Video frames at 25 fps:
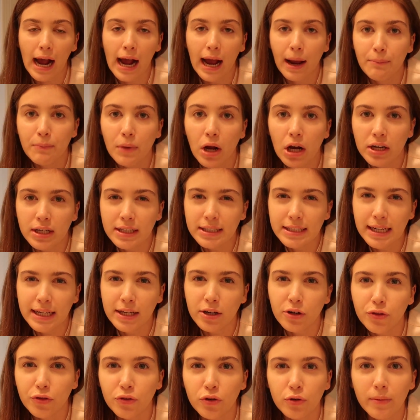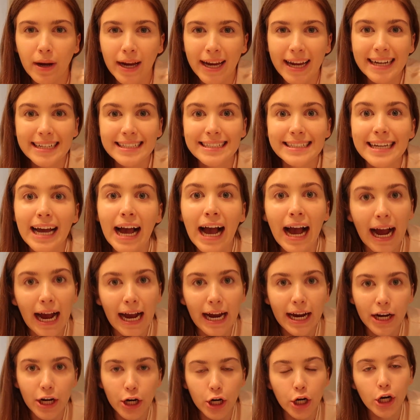I'm not gonna take y'all through my
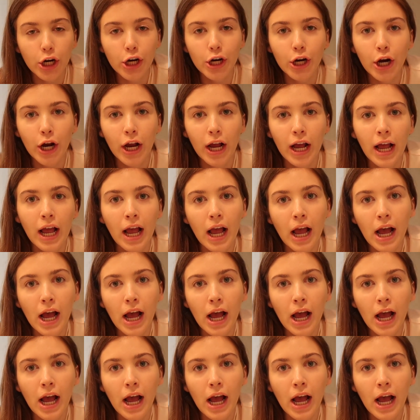entire